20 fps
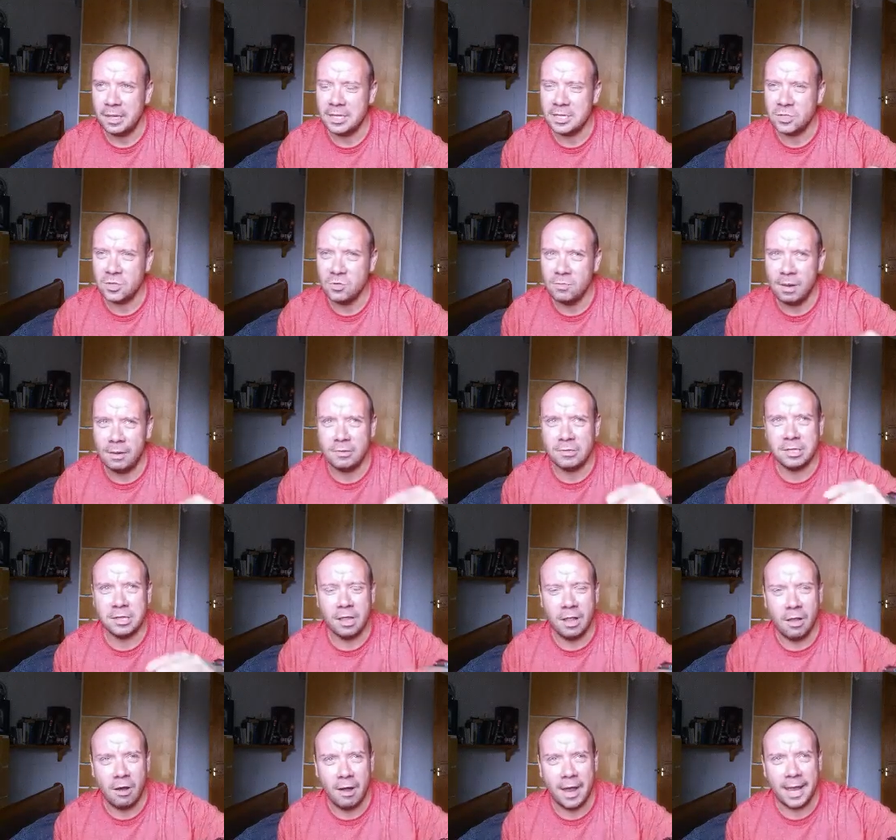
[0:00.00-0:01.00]
it's almost
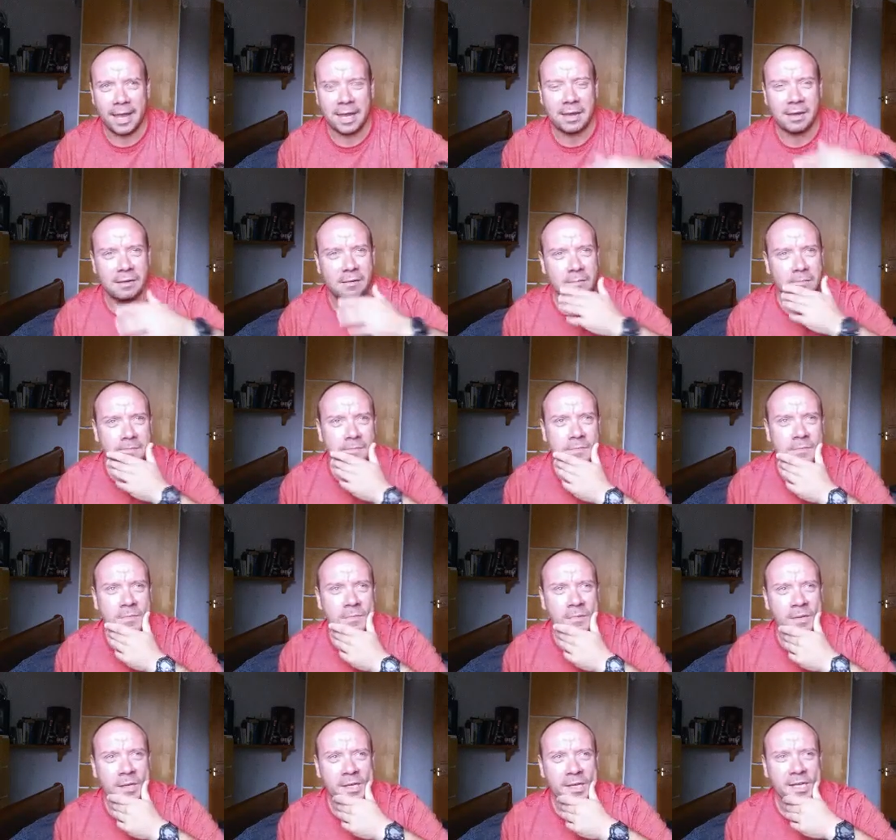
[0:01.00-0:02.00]
like
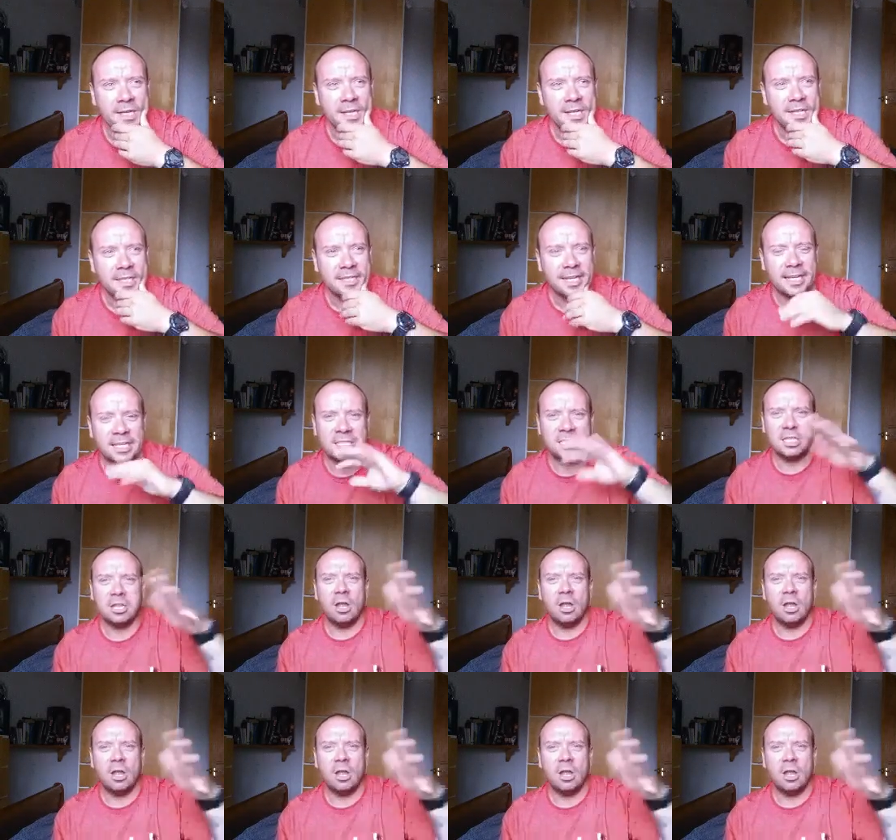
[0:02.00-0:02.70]
that